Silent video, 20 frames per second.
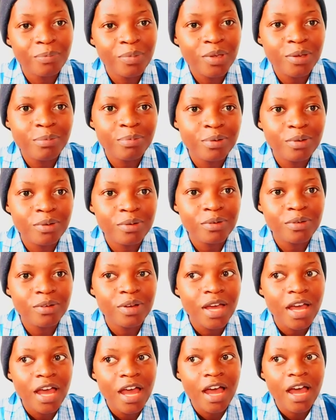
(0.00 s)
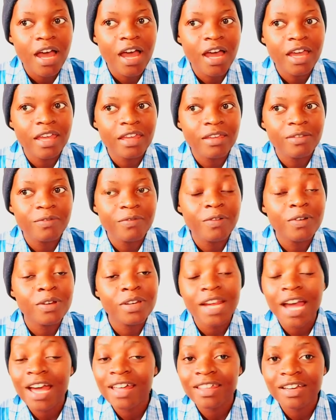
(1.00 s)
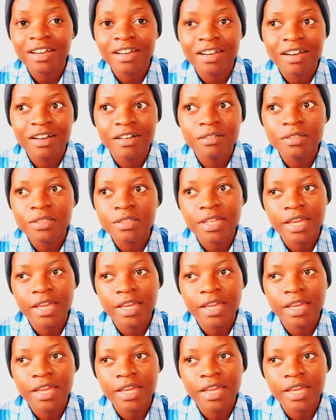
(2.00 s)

people, I found other girls.